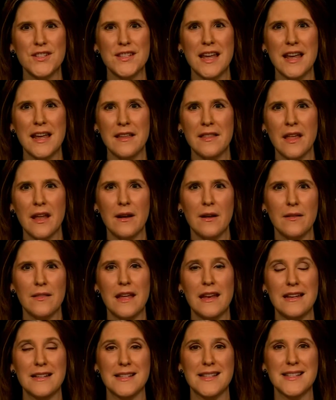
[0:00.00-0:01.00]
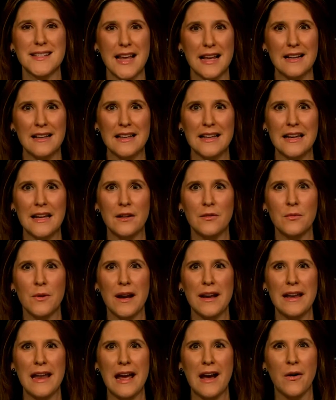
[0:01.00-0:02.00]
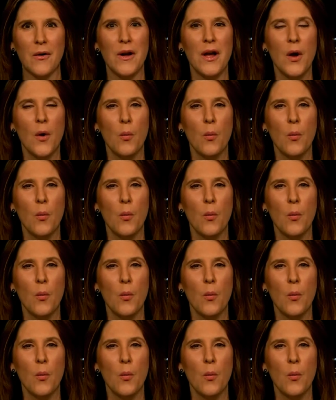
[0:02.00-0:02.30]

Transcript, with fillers: saying that that it's settling in right now.